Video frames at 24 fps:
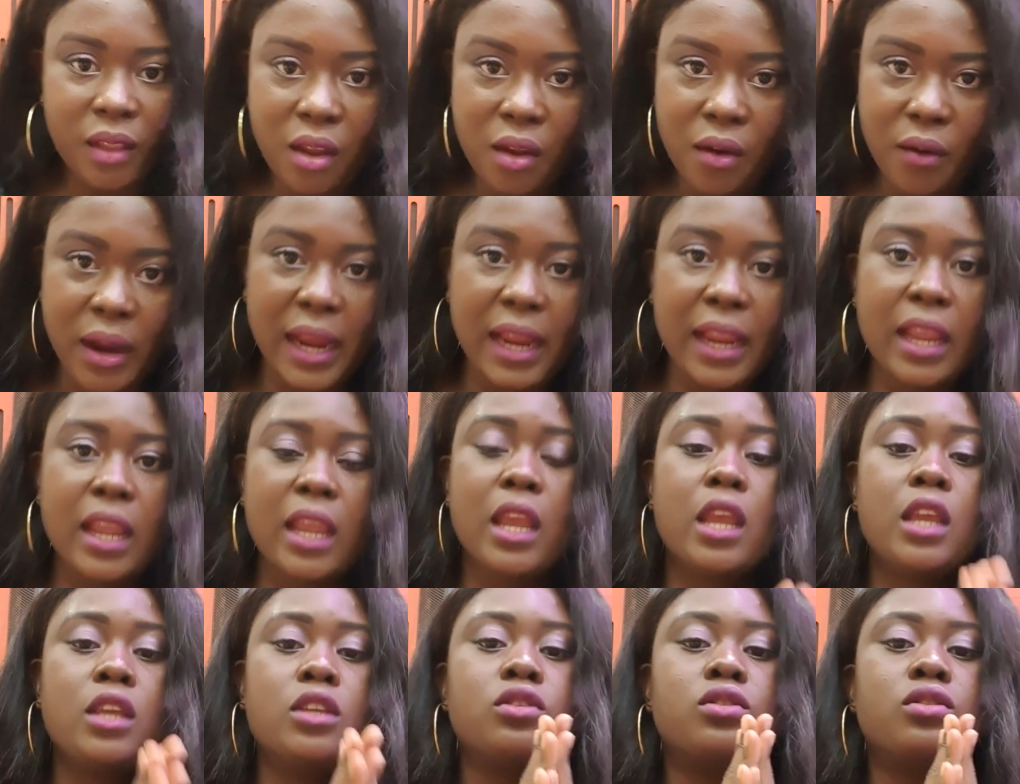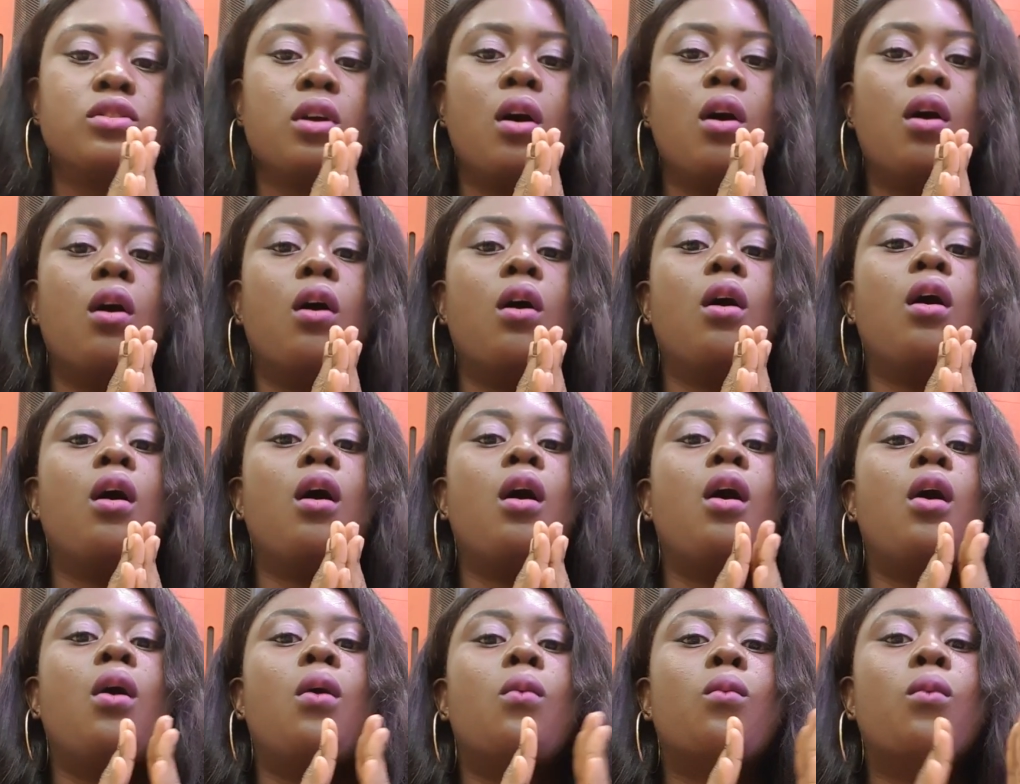All right, so
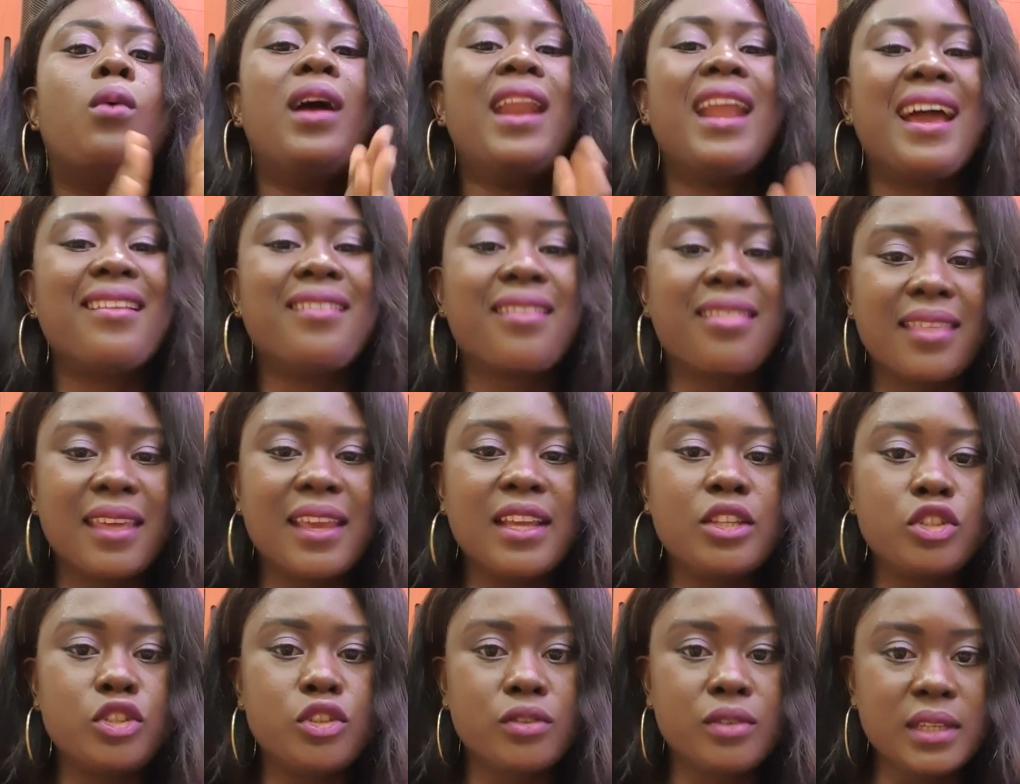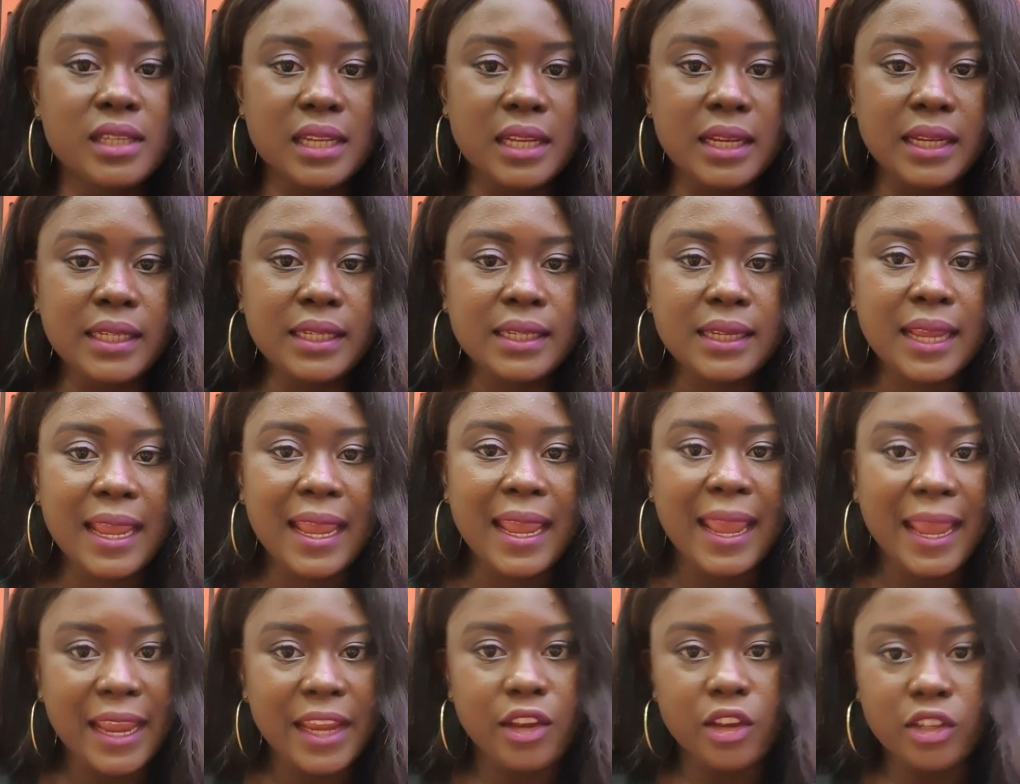what are the things you need
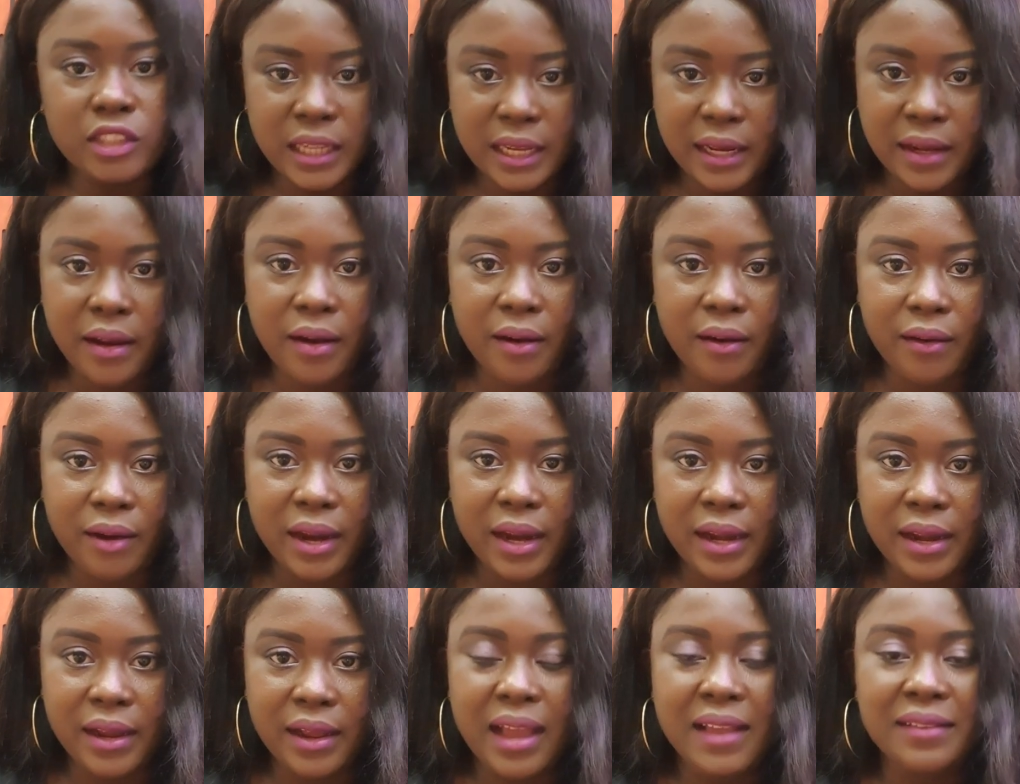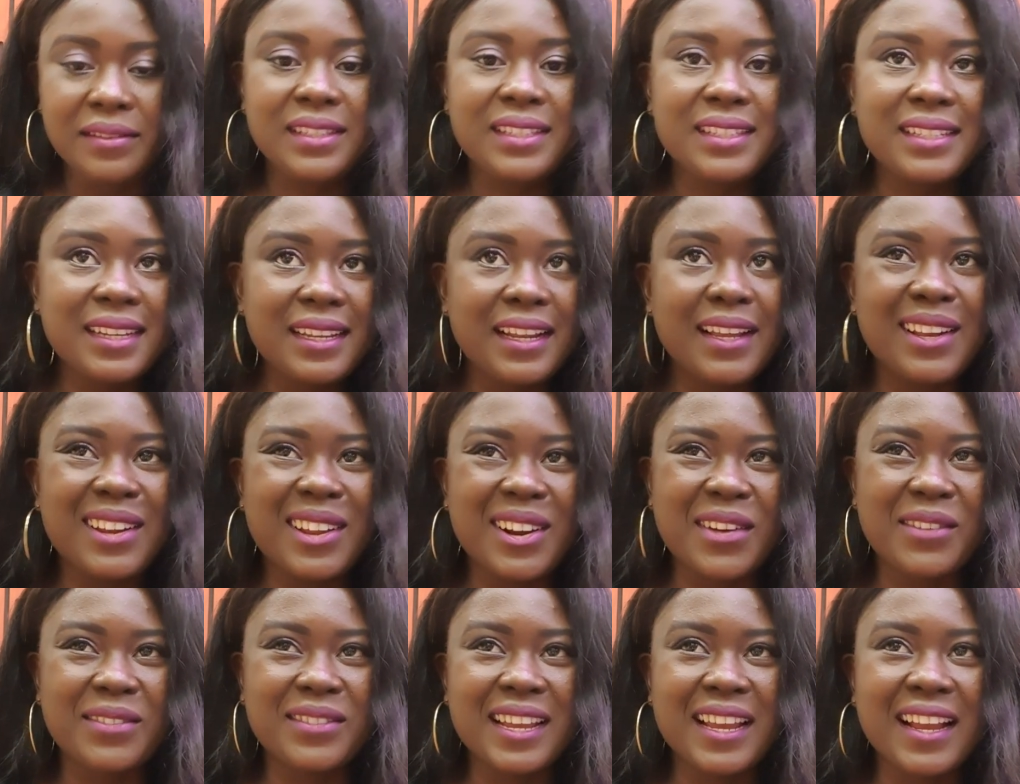in your technical rider? I've seen a
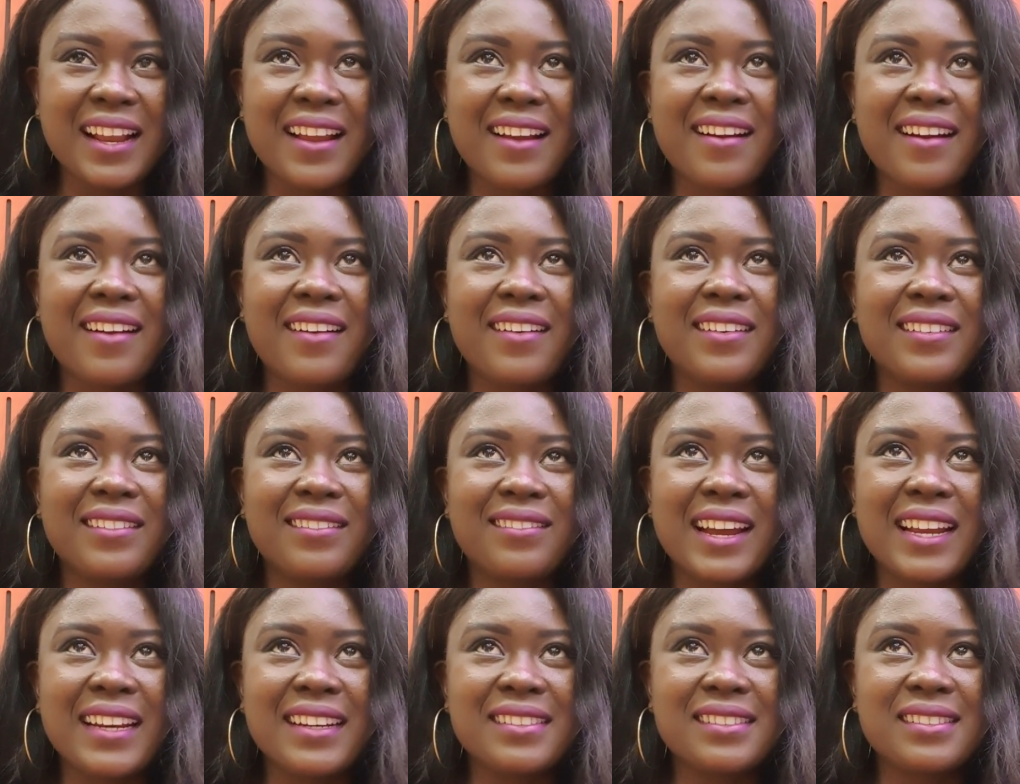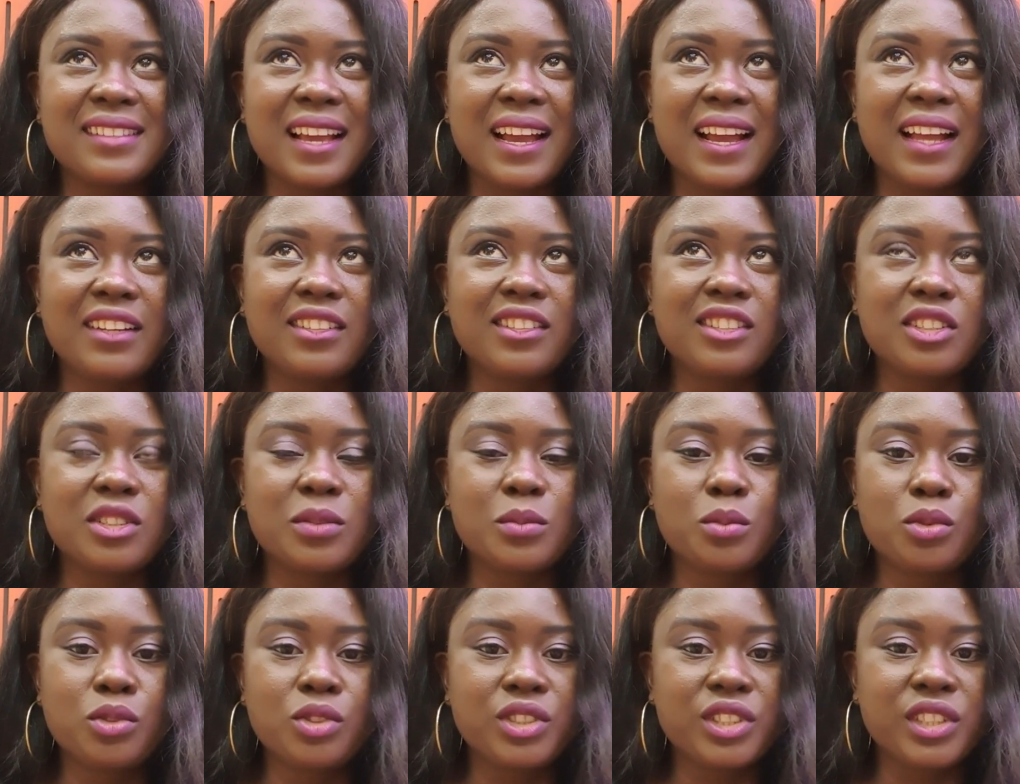lot of technical riders that are
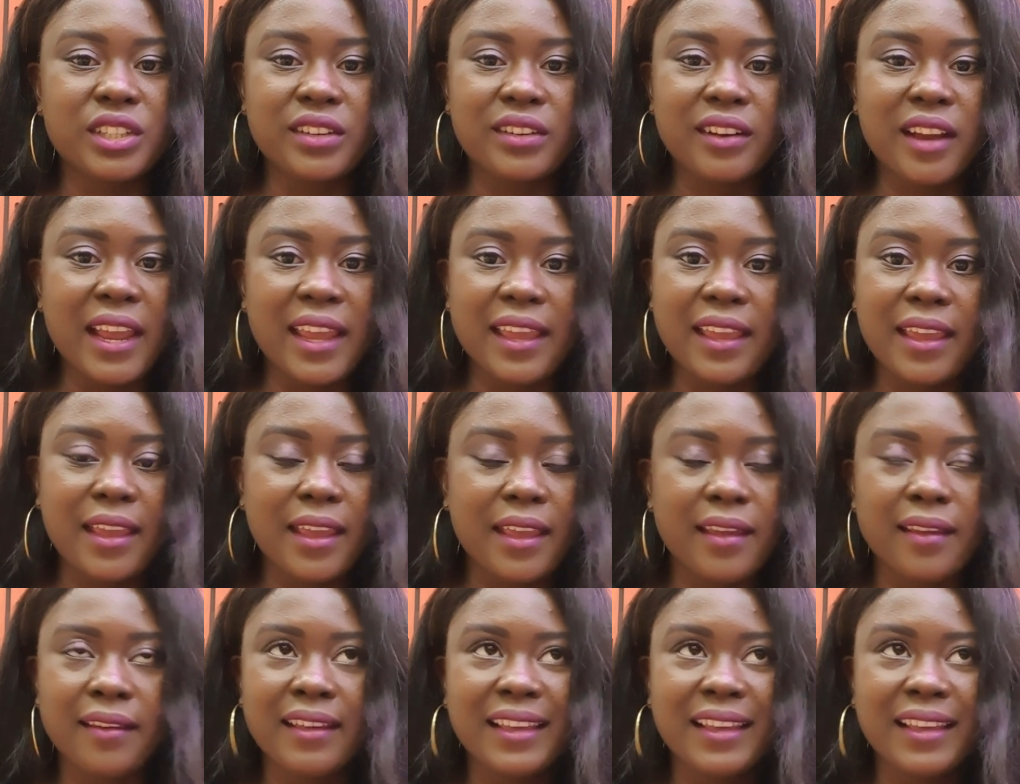just bougie, like,